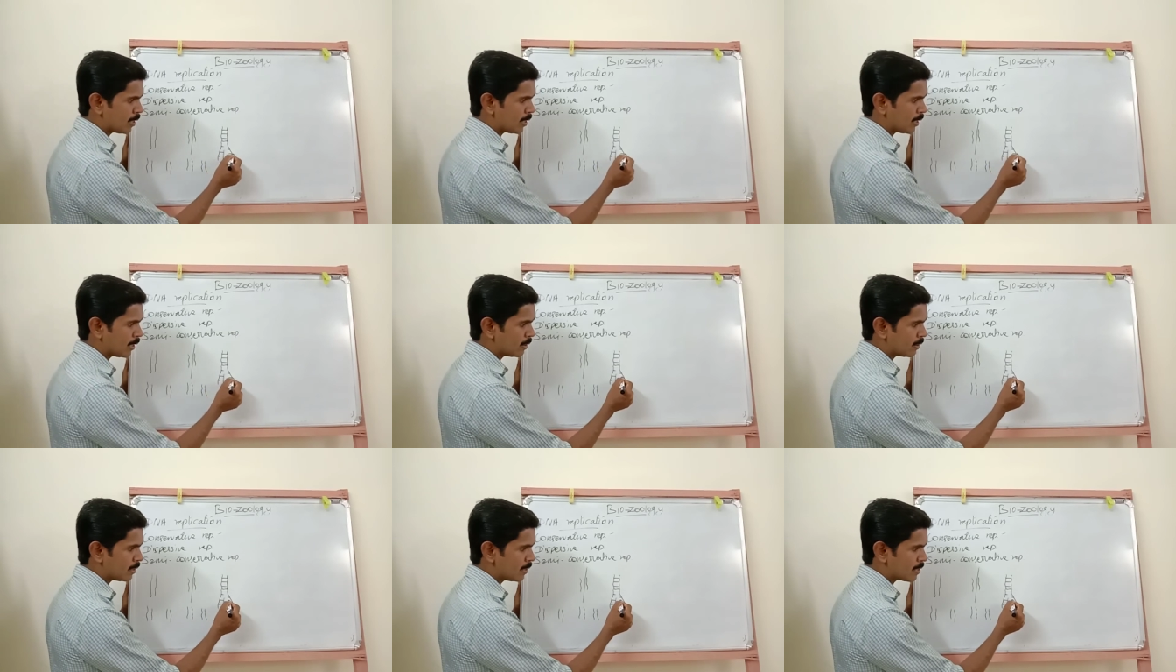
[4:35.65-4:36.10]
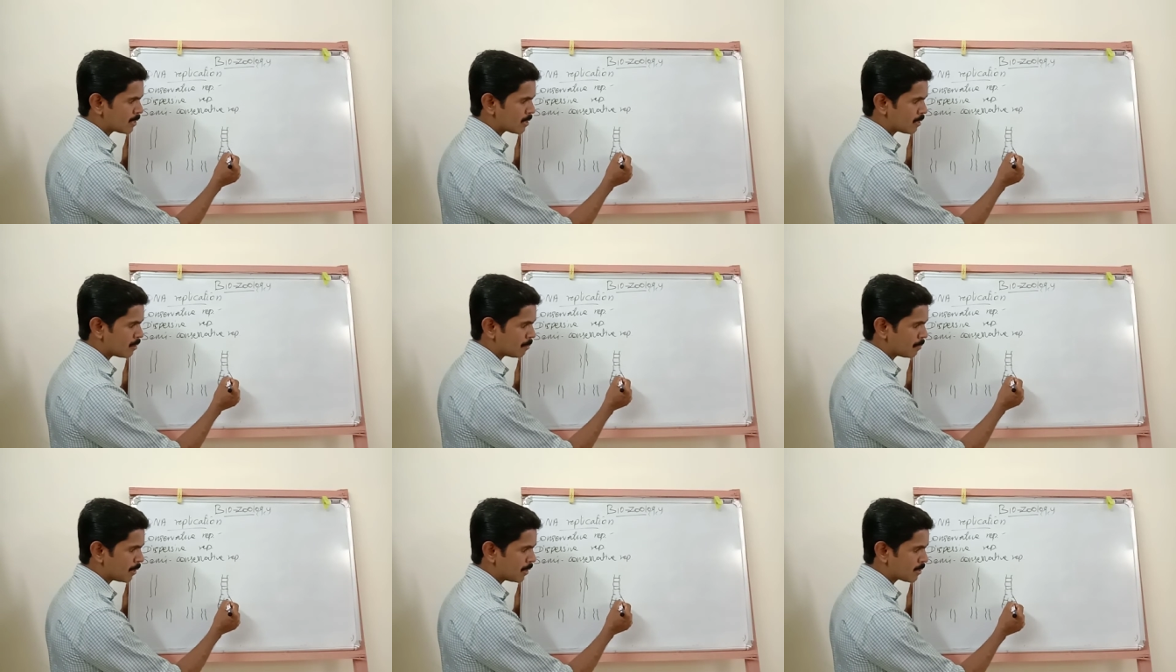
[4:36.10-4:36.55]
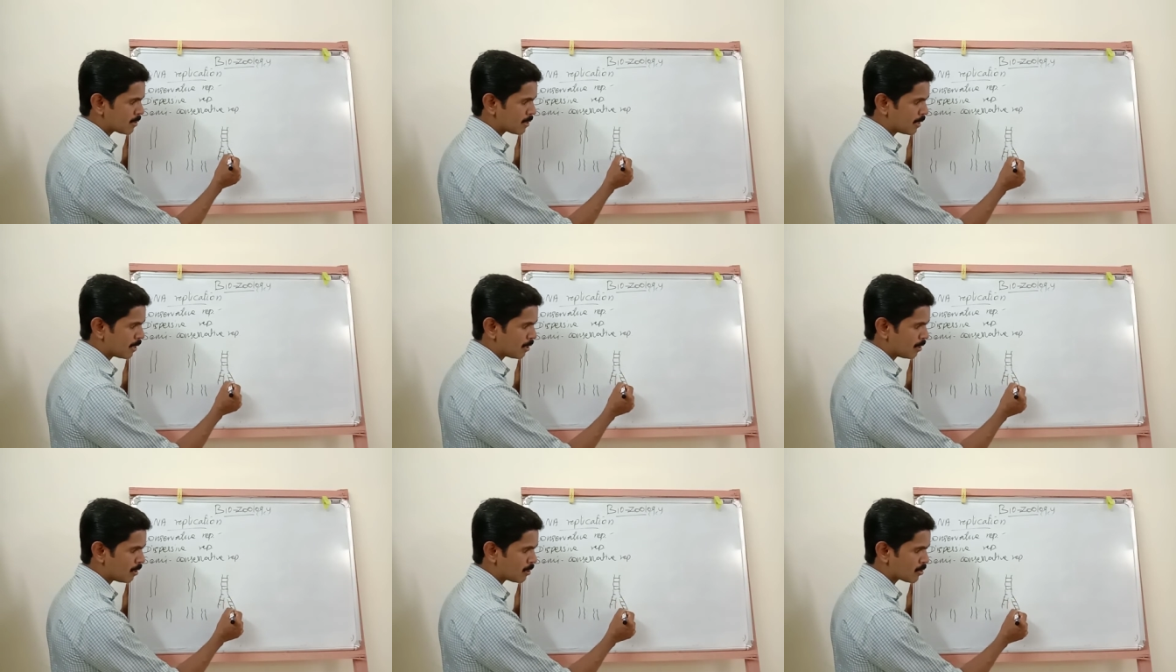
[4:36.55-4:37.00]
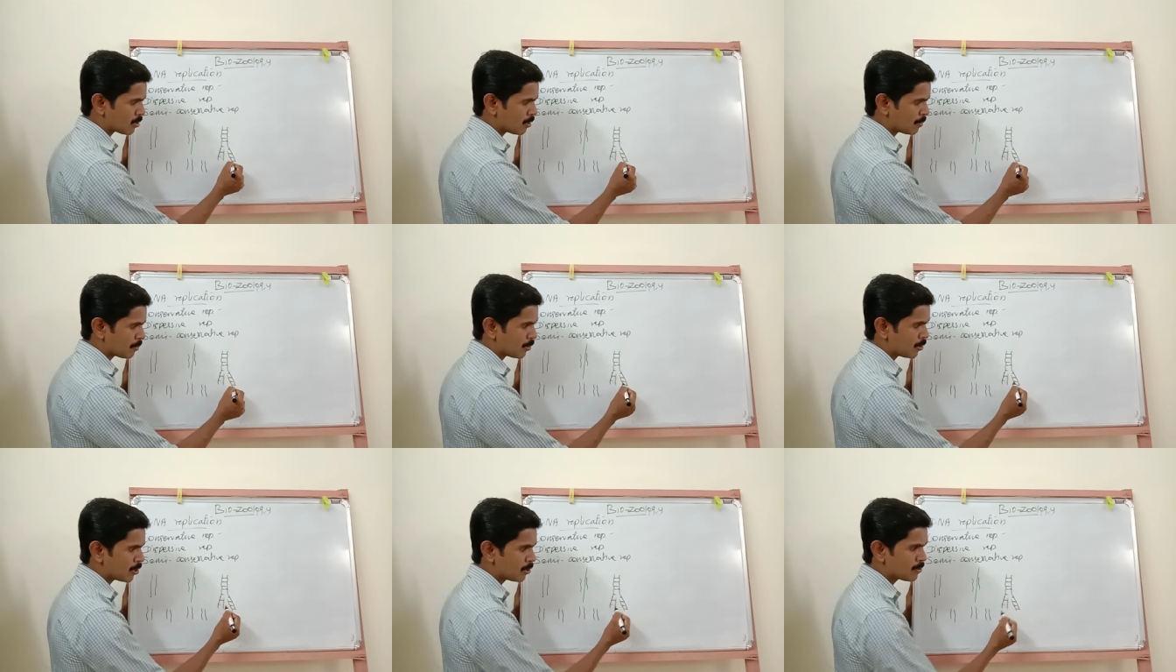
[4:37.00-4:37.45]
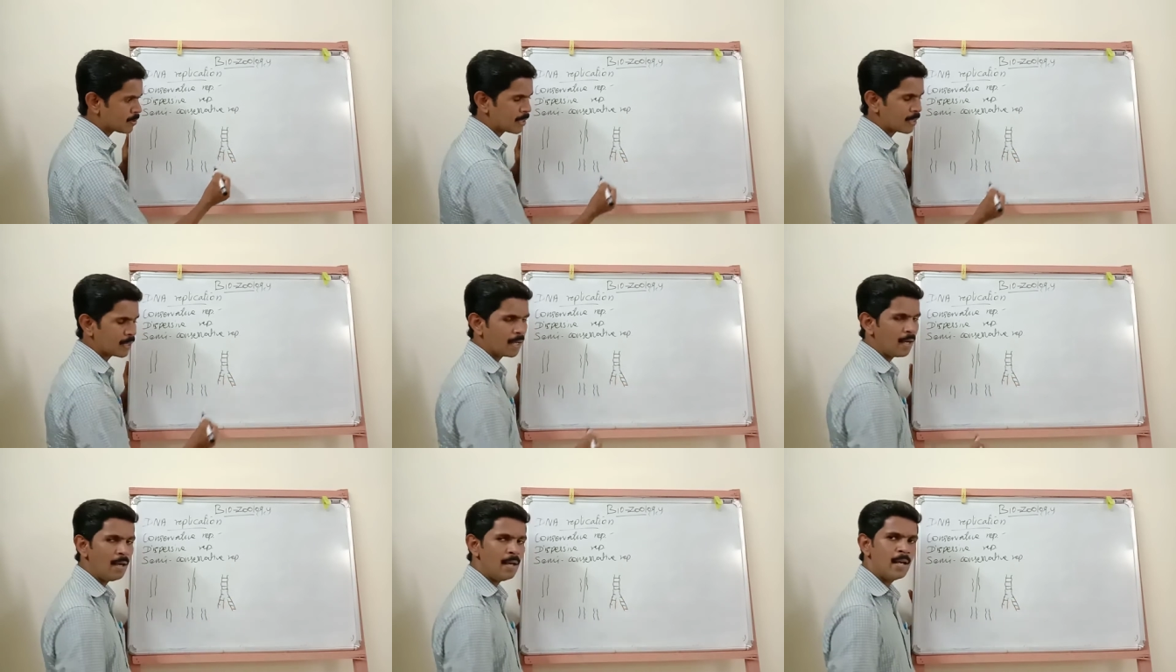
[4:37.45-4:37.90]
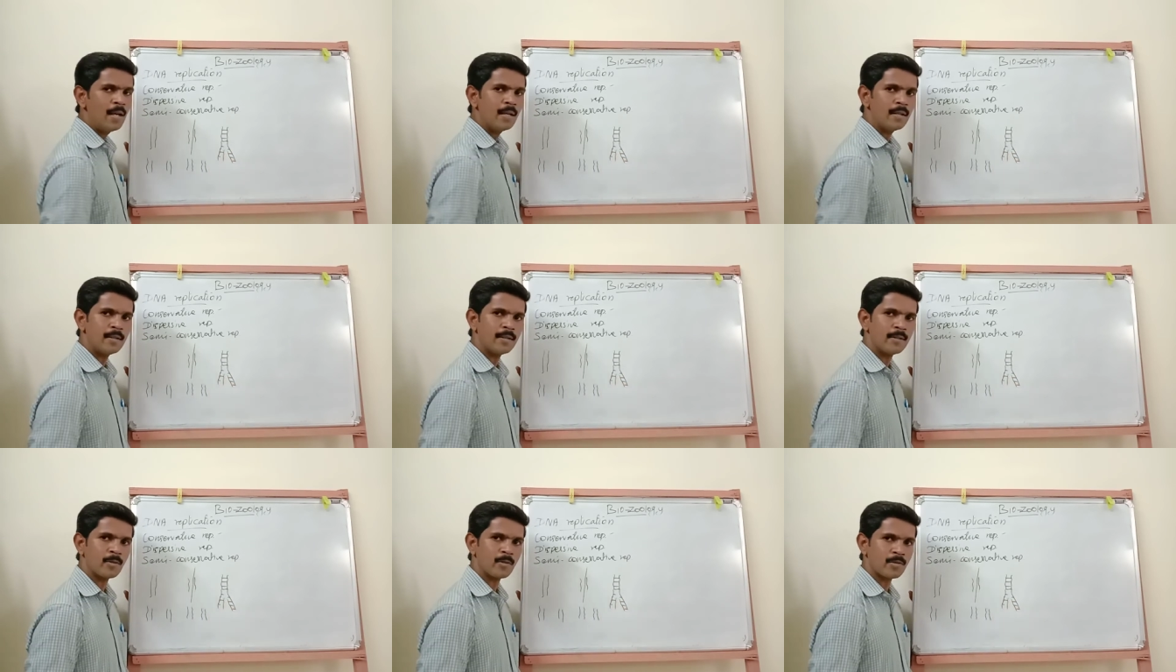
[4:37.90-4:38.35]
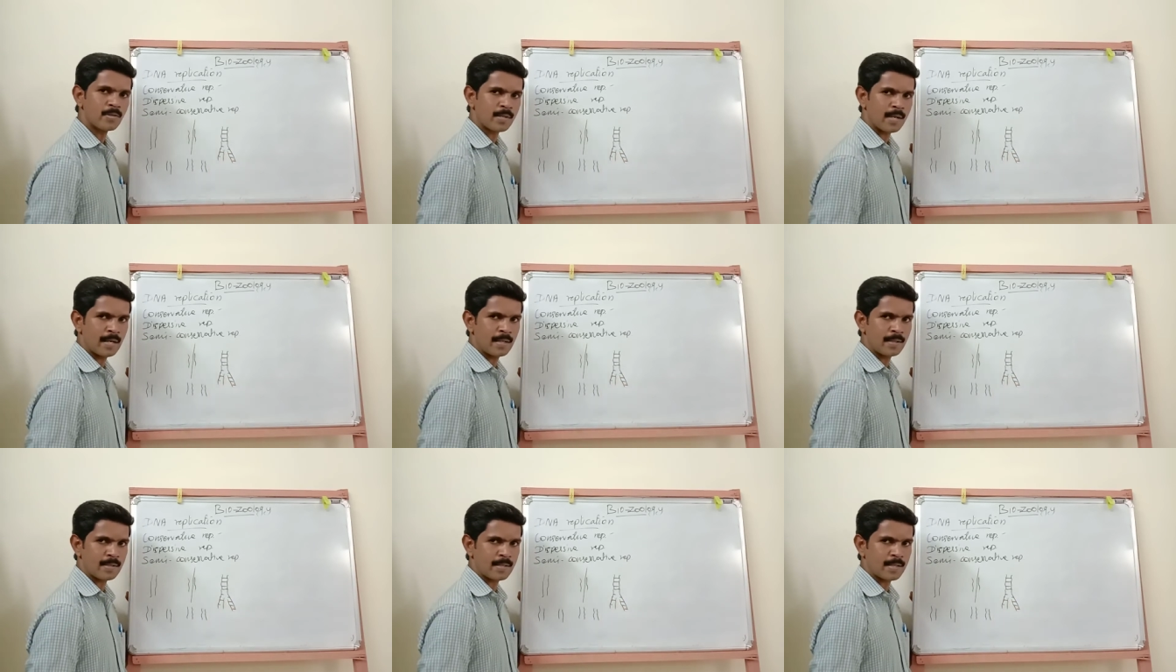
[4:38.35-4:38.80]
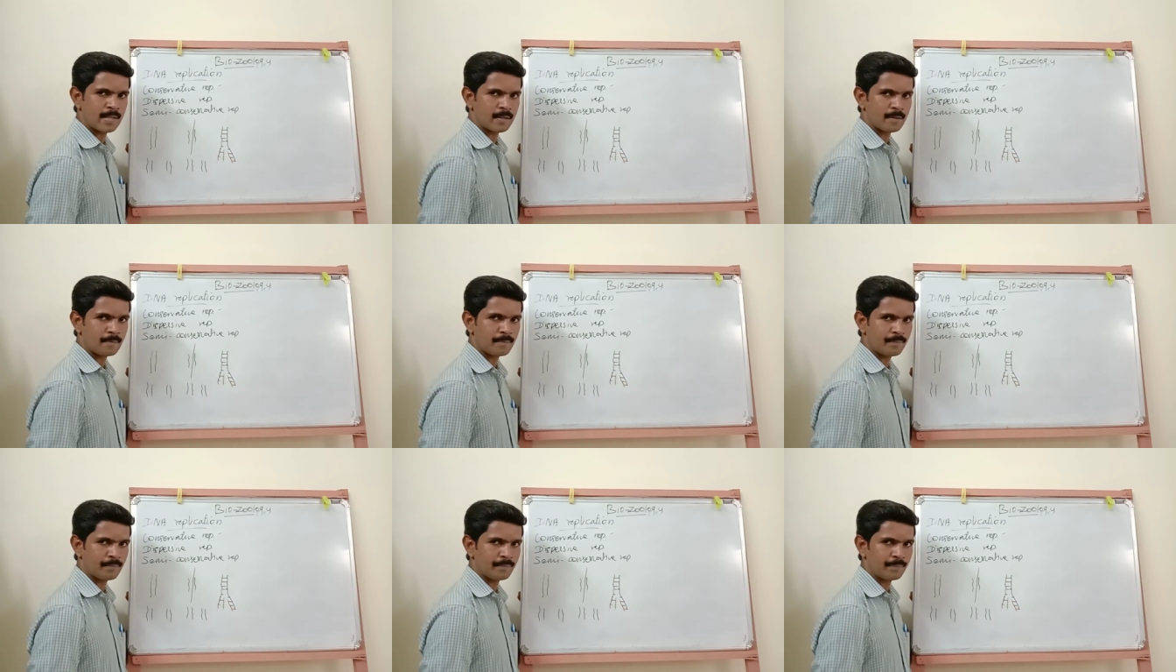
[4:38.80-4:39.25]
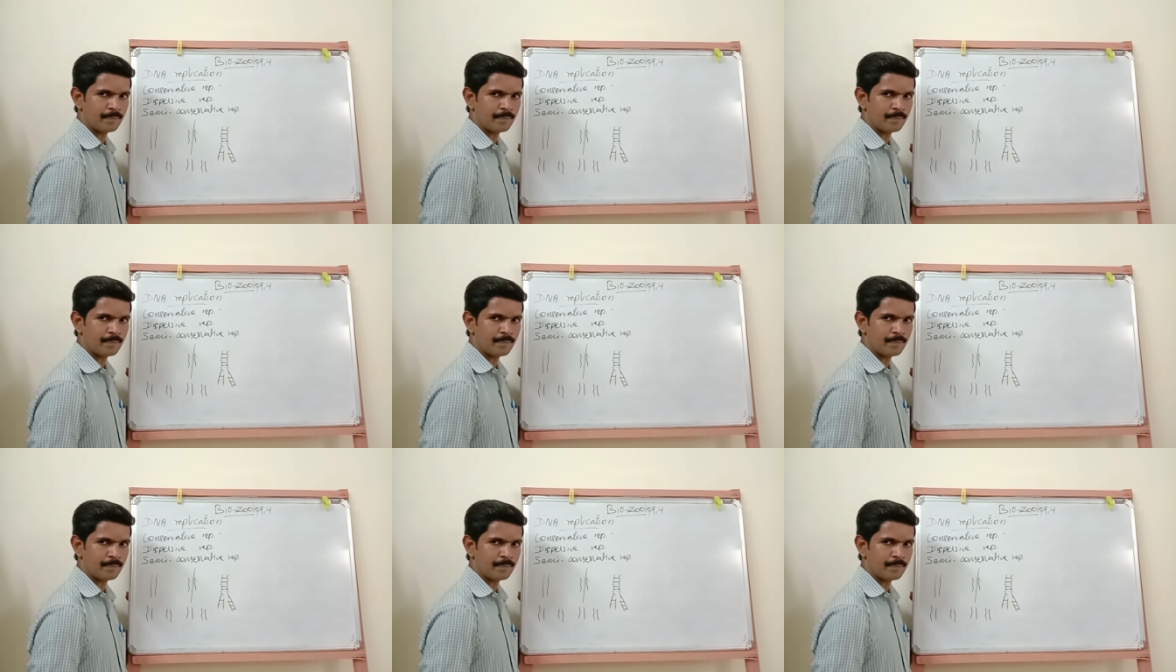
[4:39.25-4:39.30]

and this template strand also producing a new strands.